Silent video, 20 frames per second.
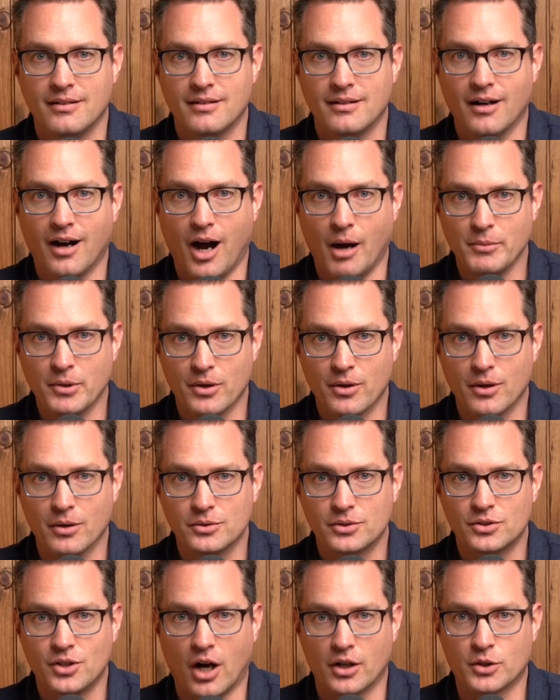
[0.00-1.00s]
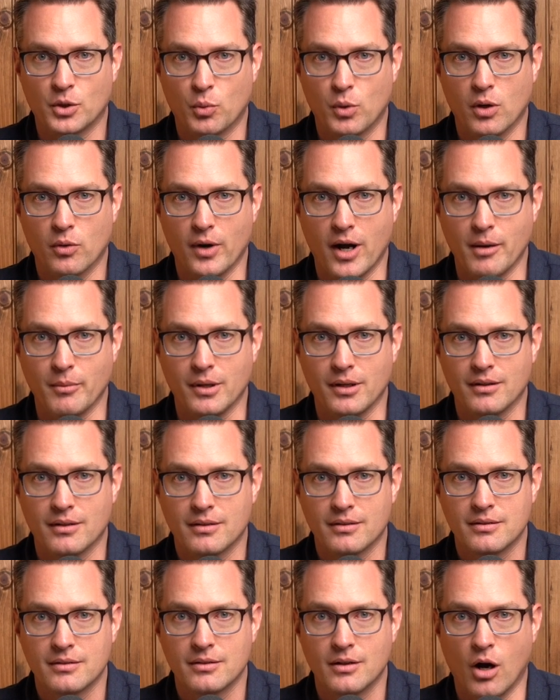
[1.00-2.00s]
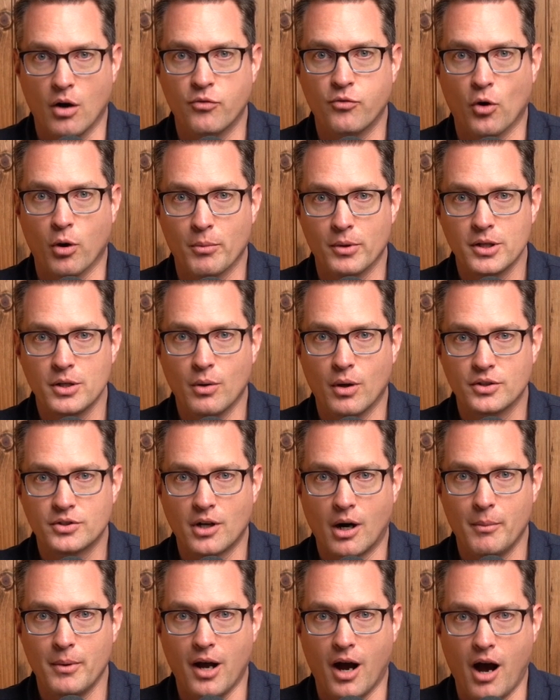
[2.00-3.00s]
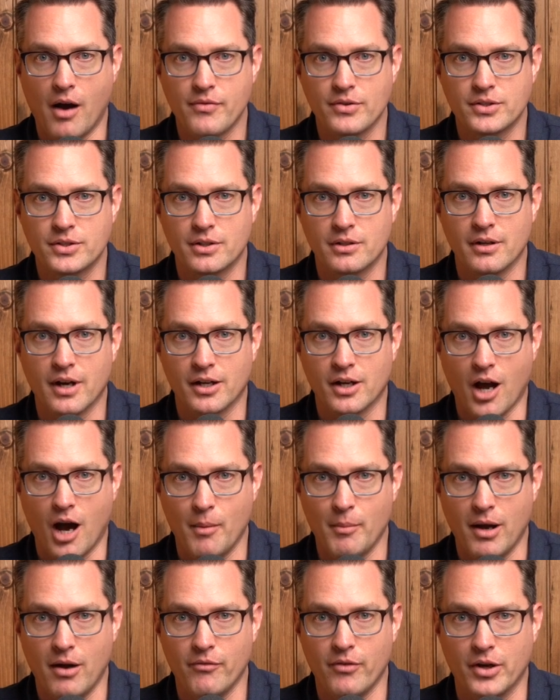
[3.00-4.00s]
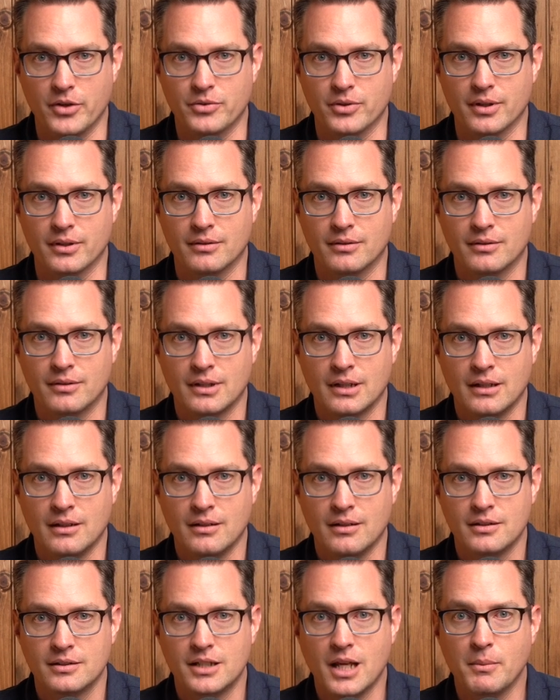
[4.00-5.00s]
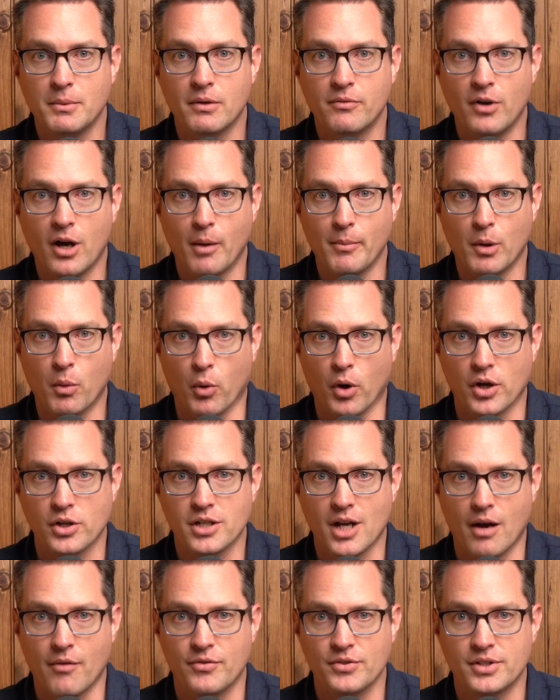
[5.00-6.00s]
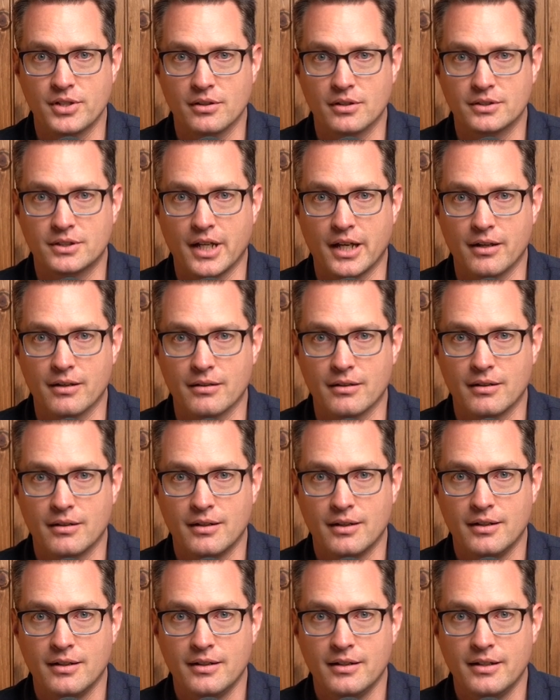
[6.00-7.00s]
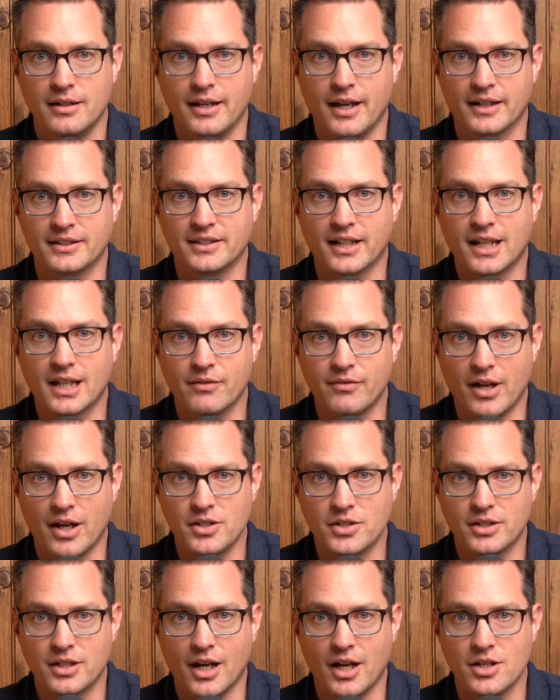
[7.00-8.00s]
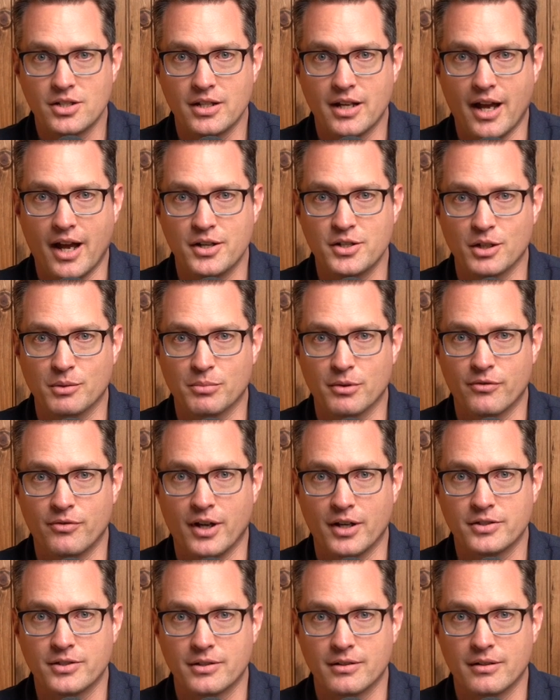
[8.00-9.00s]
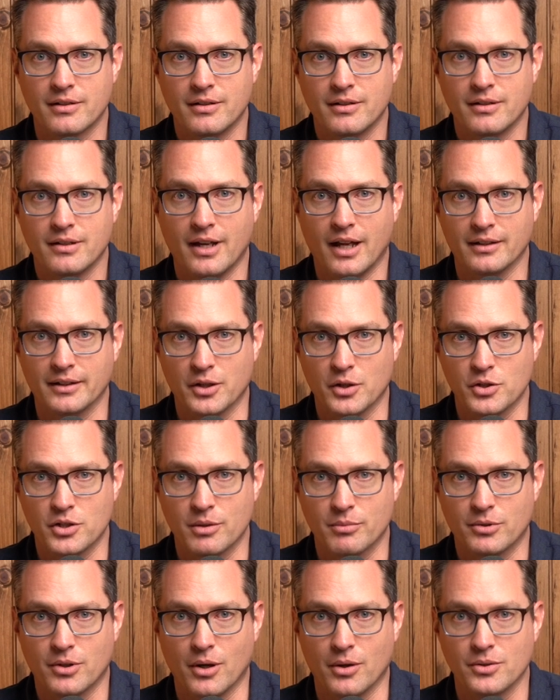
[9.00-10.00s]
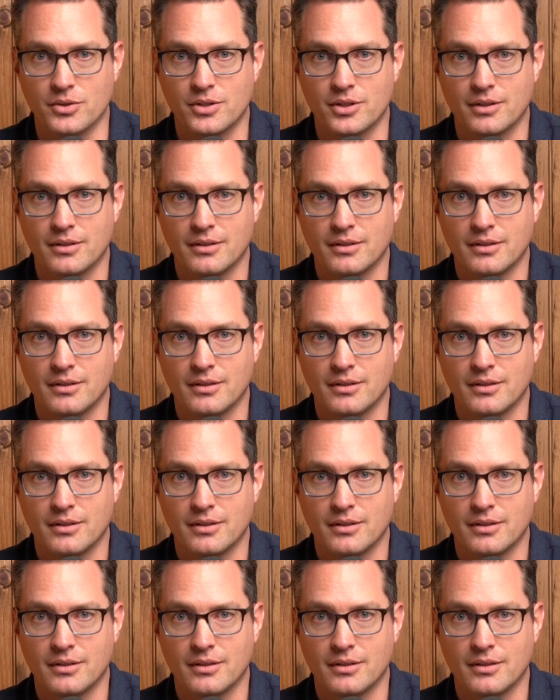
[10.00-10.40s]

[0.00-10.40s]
I'm your host, Dr. Will Ramey, a former U.S. Army officer and combat veteran, team development workshop facilitator, executive education adjunct professor, and leadership coach.